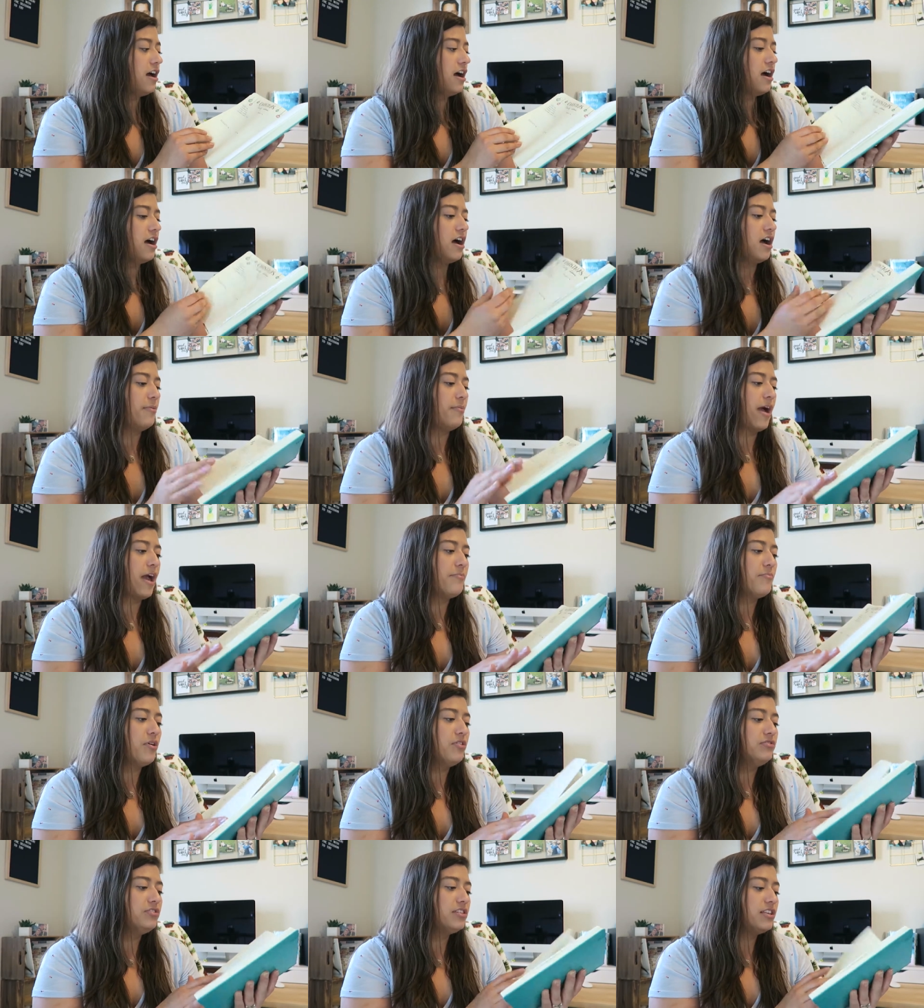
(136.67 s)
Um, I
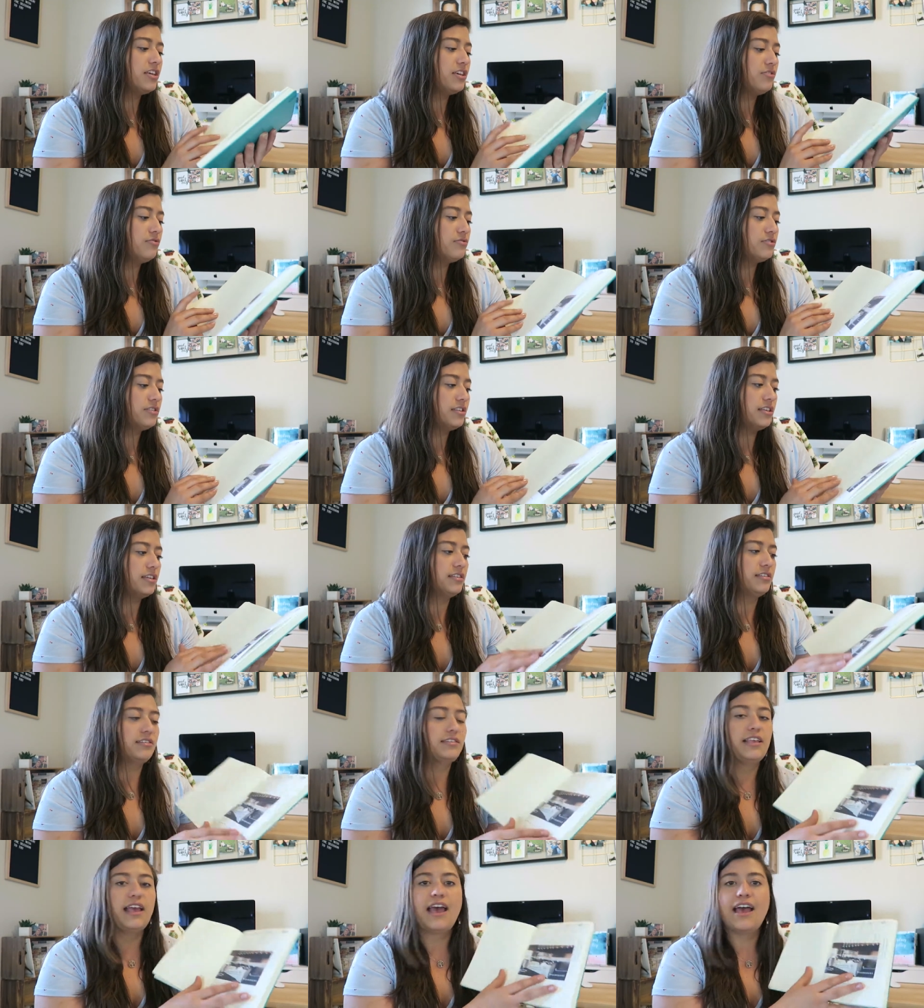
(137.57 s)
mostly use
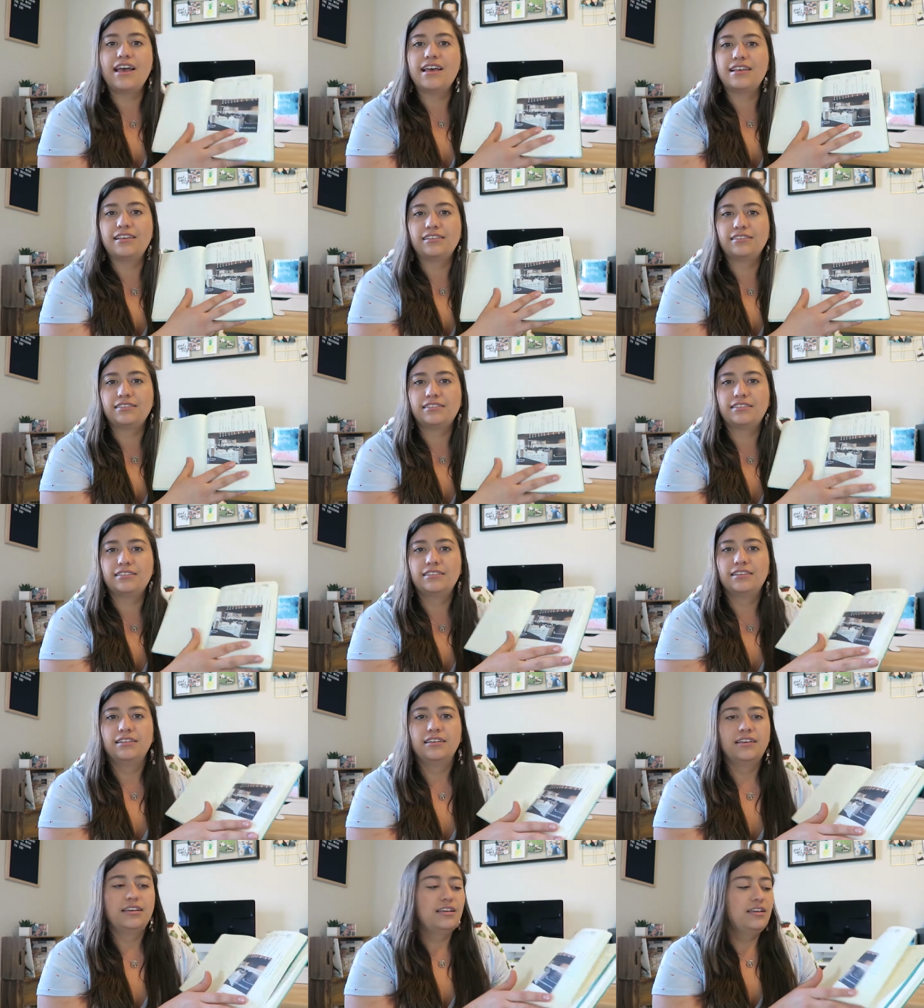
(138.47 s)
this as
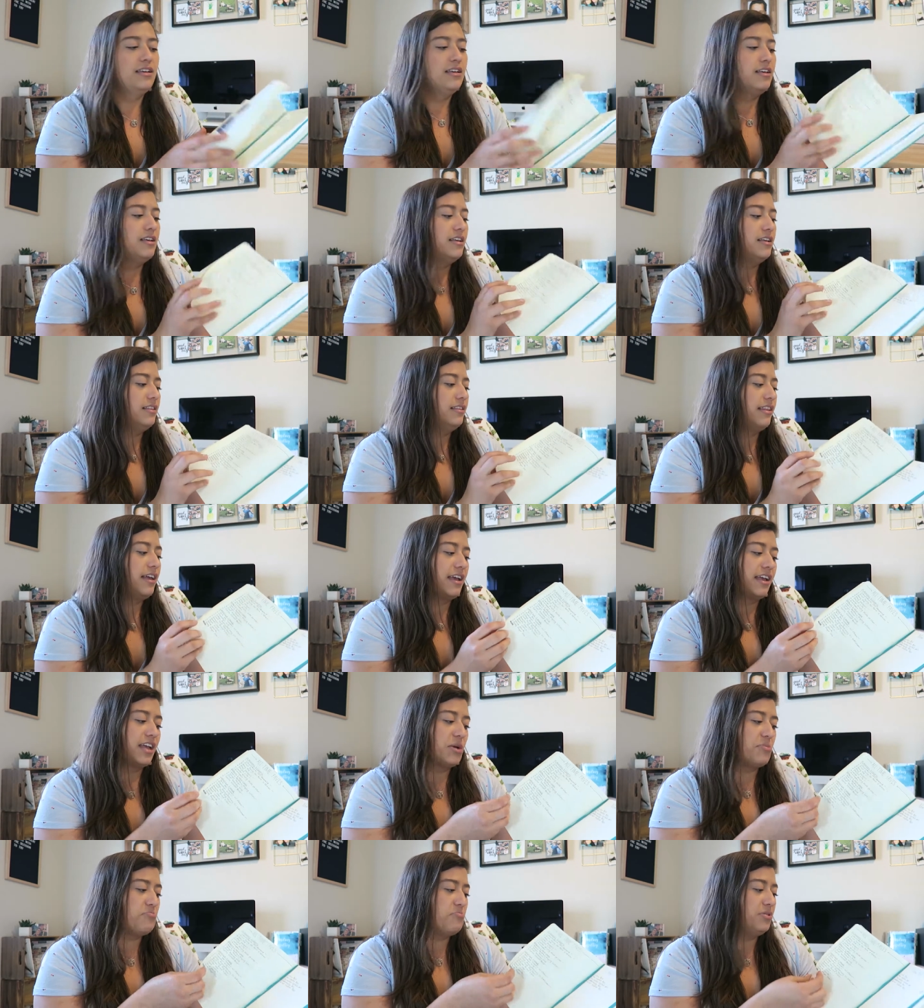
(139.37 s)

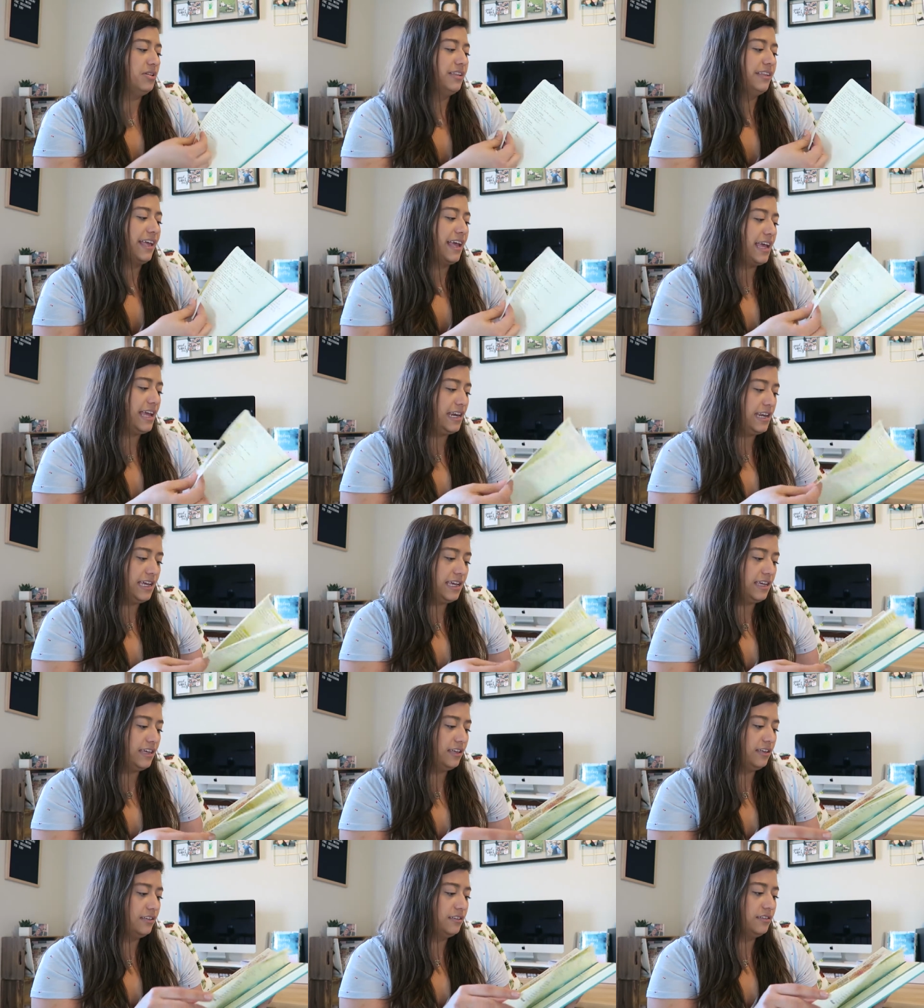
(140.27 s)
like a
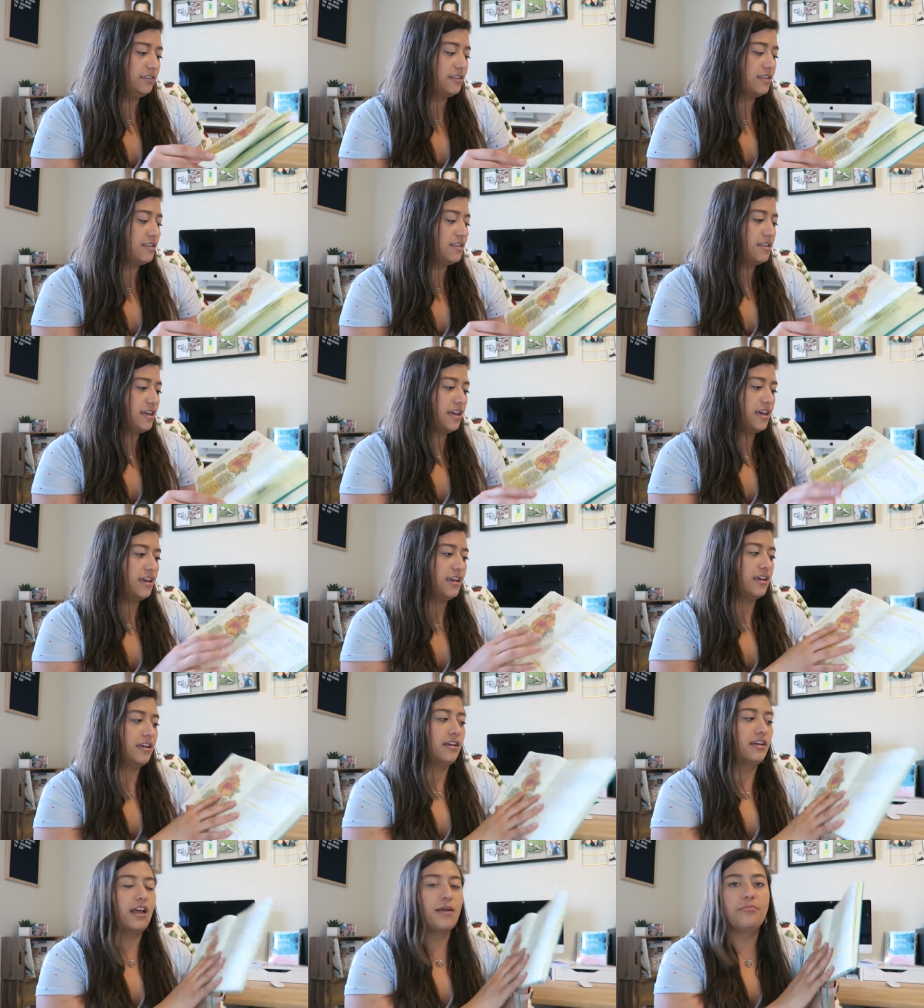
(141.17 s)
planning thing.